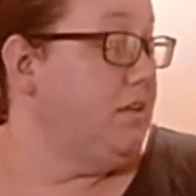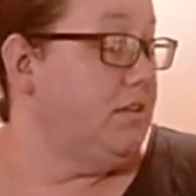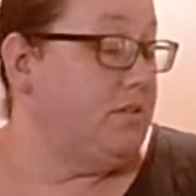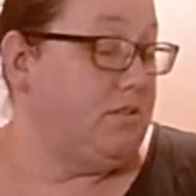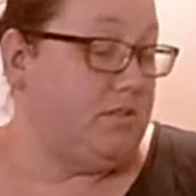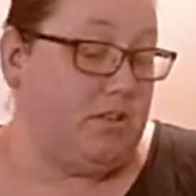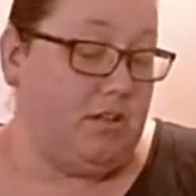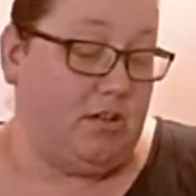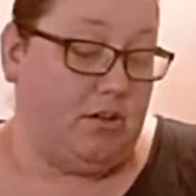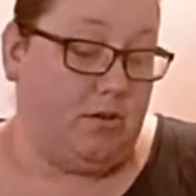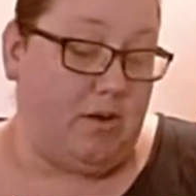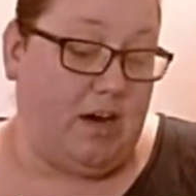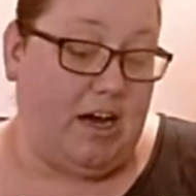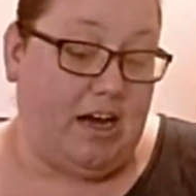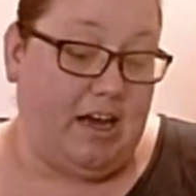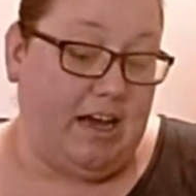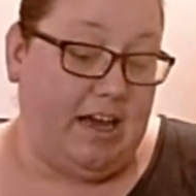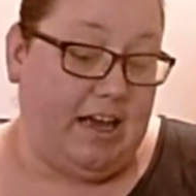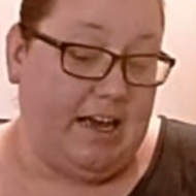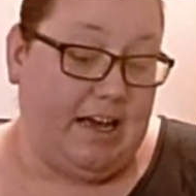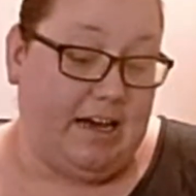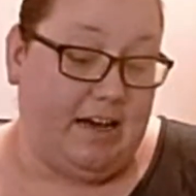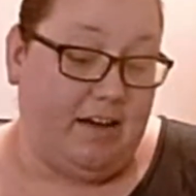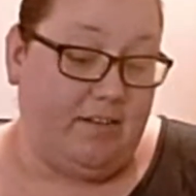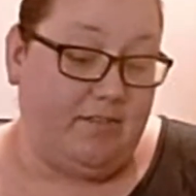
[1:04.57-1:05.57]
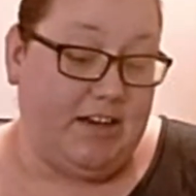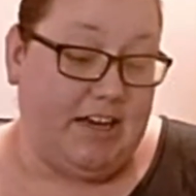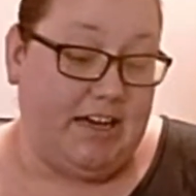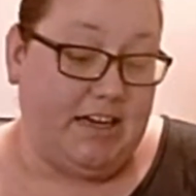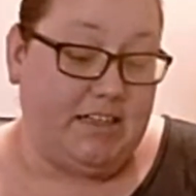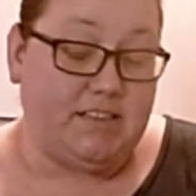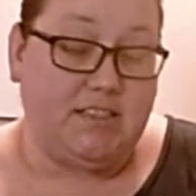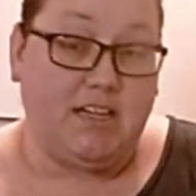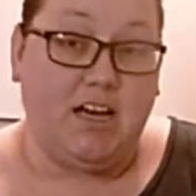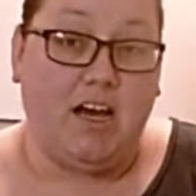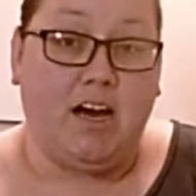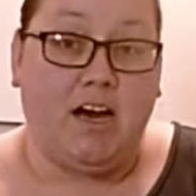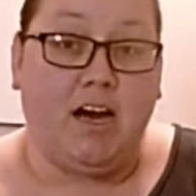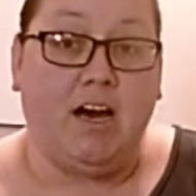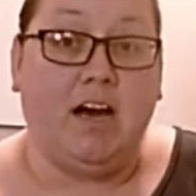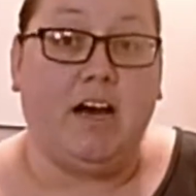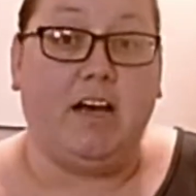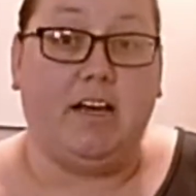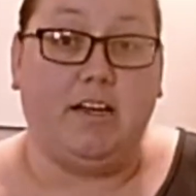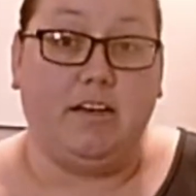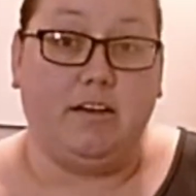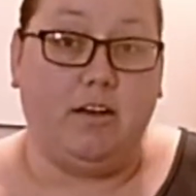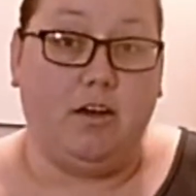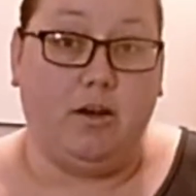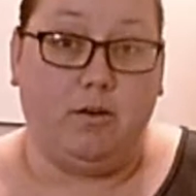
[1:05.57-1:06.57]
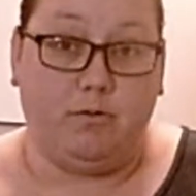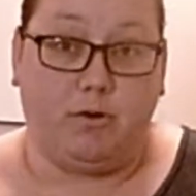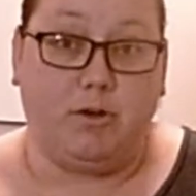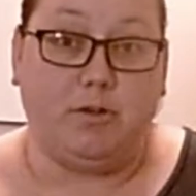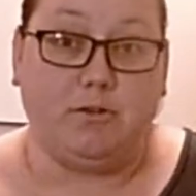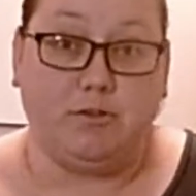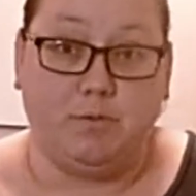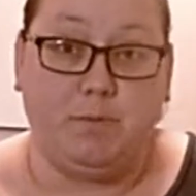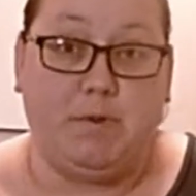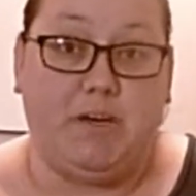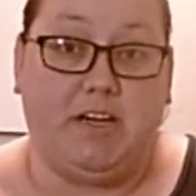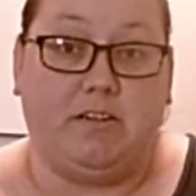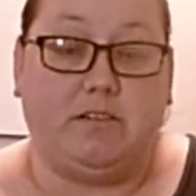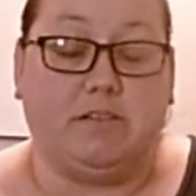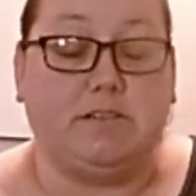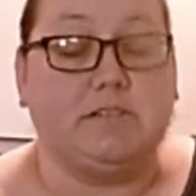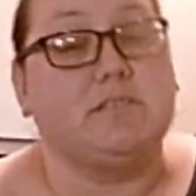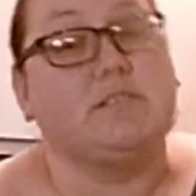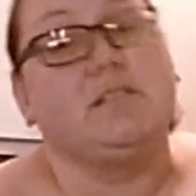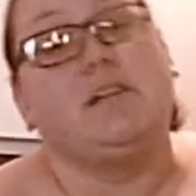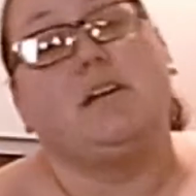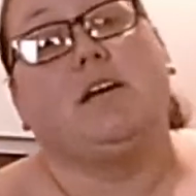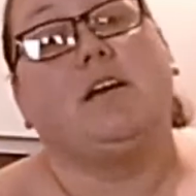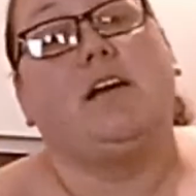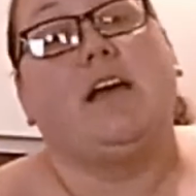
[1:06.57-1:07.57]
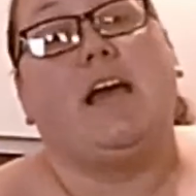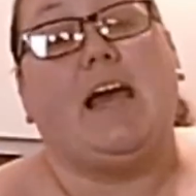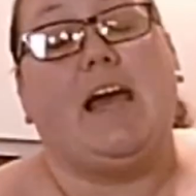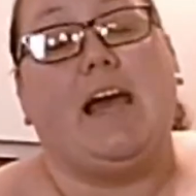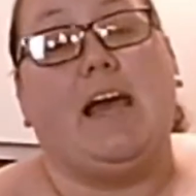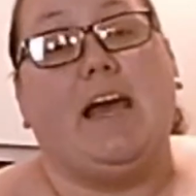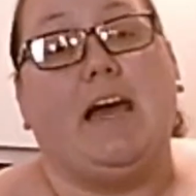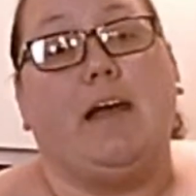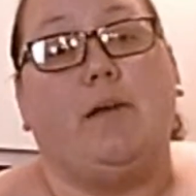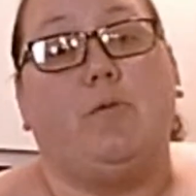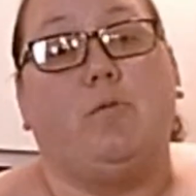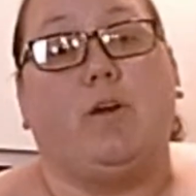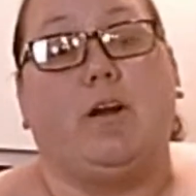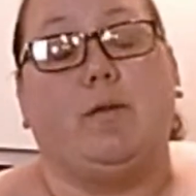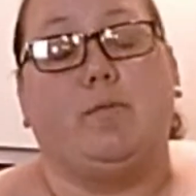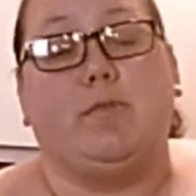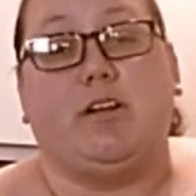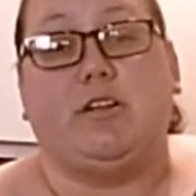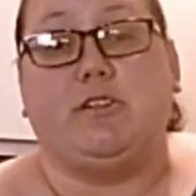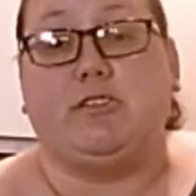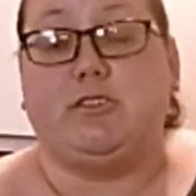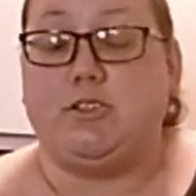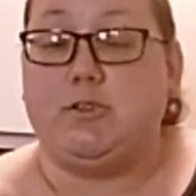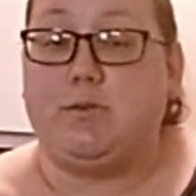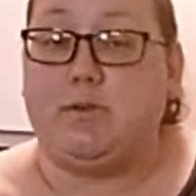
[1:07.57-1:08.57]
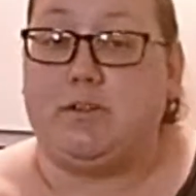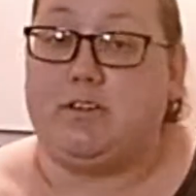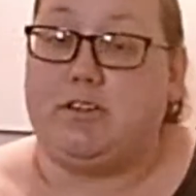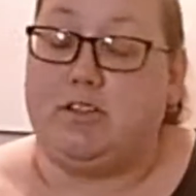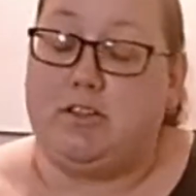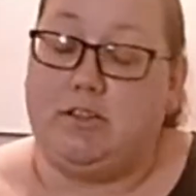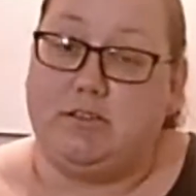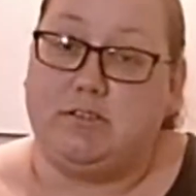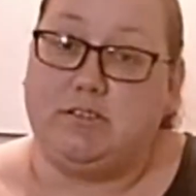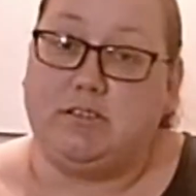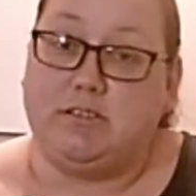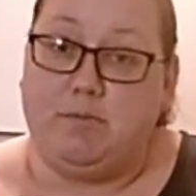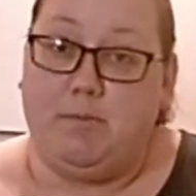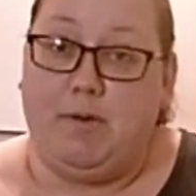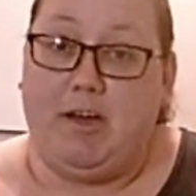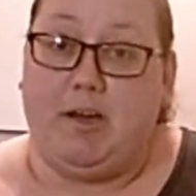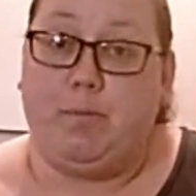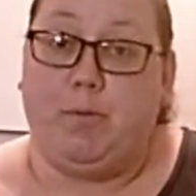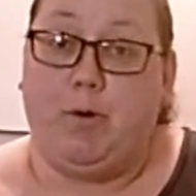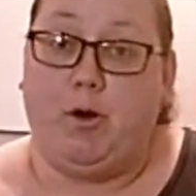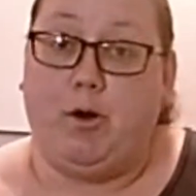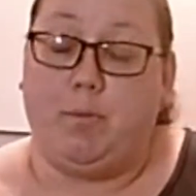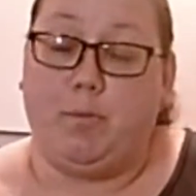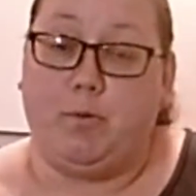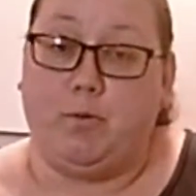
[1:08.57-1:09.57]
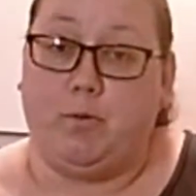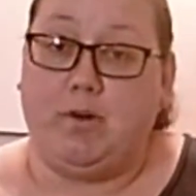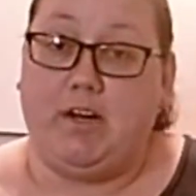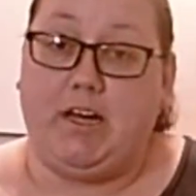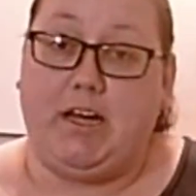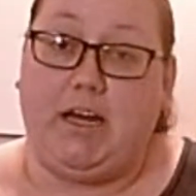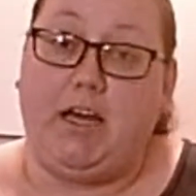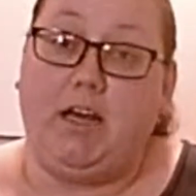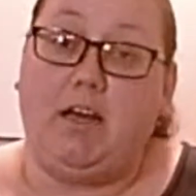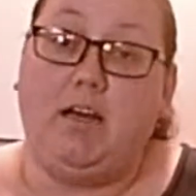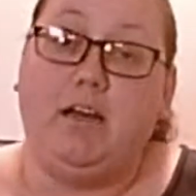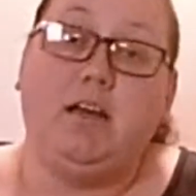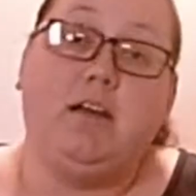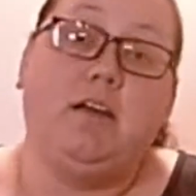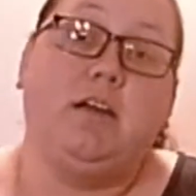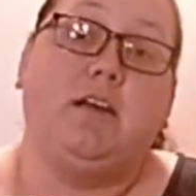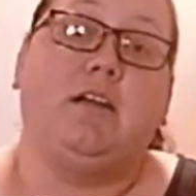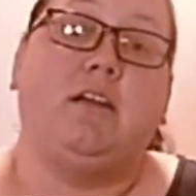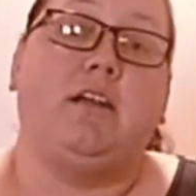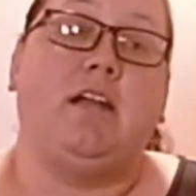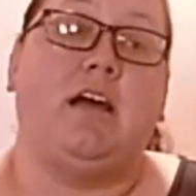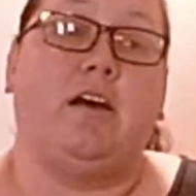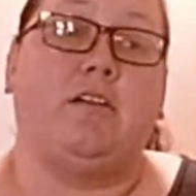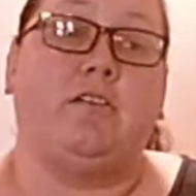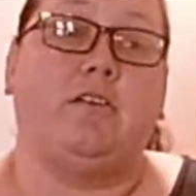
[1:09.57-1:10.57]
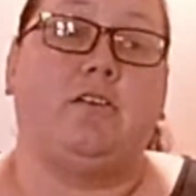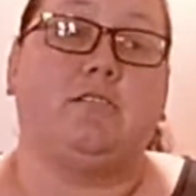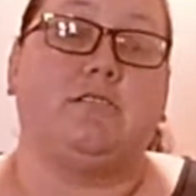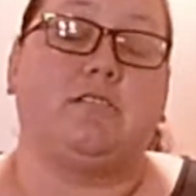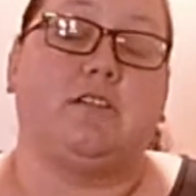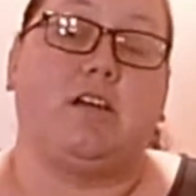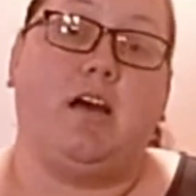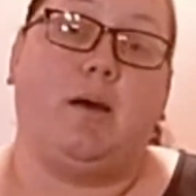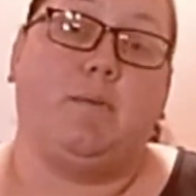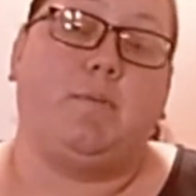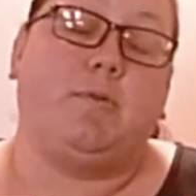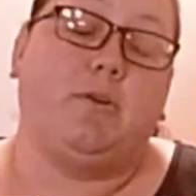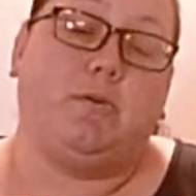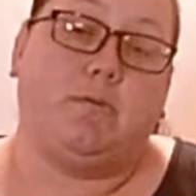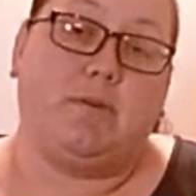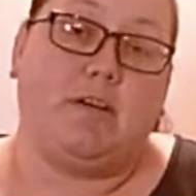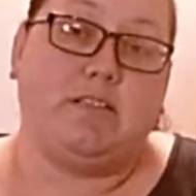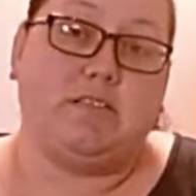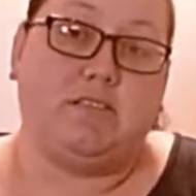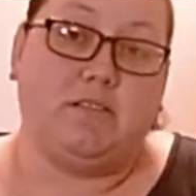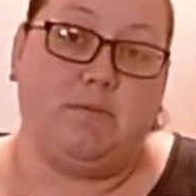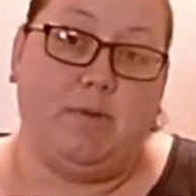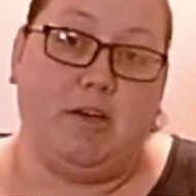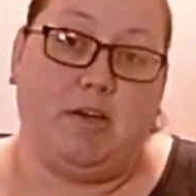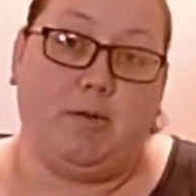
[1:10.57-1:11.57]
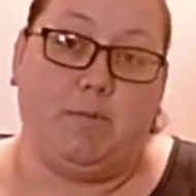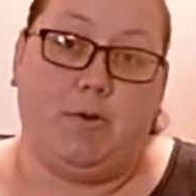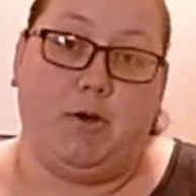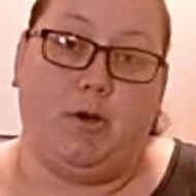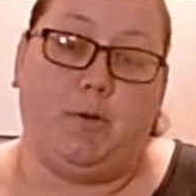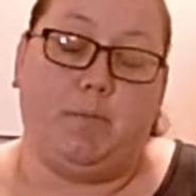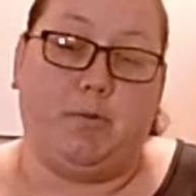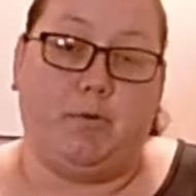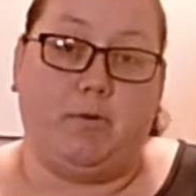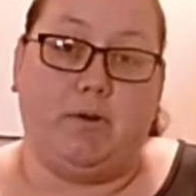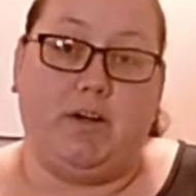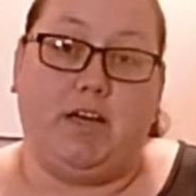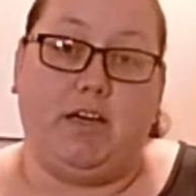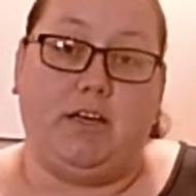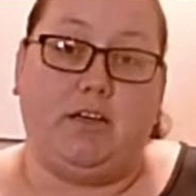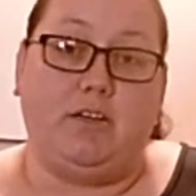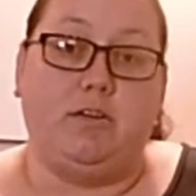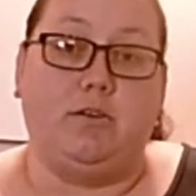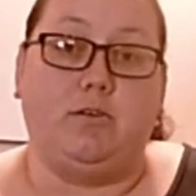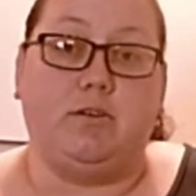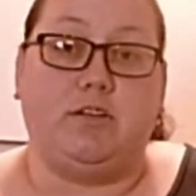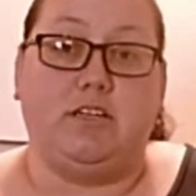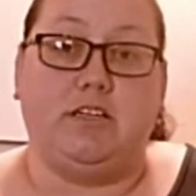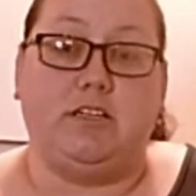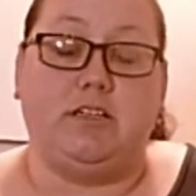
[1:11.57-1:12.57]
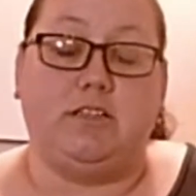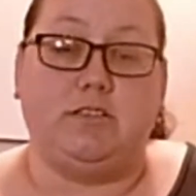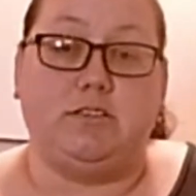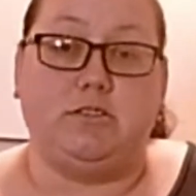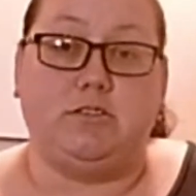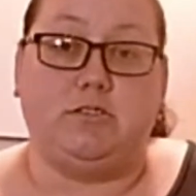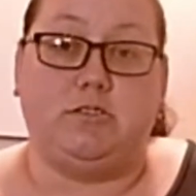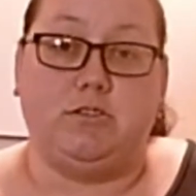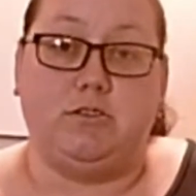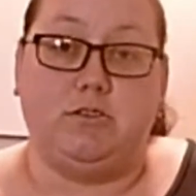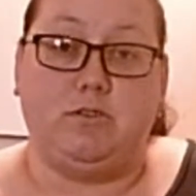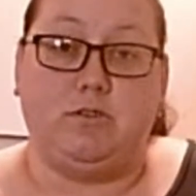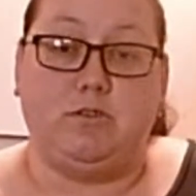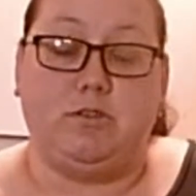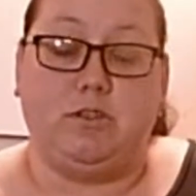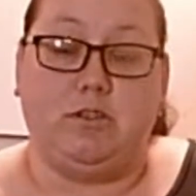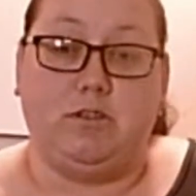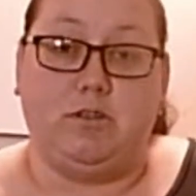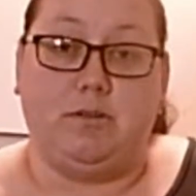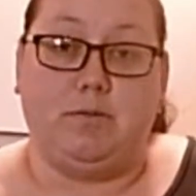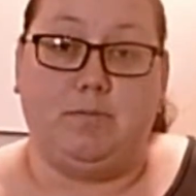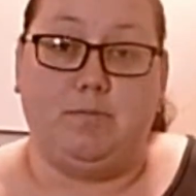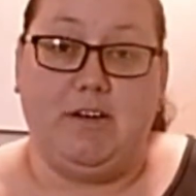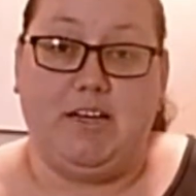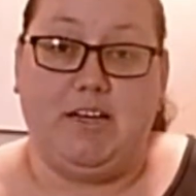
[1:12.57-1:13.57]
So I have a ton of rose petals. And what I'm going to do with those is make potpourri. Now, there's a couple of ways to make potpourri. You can do the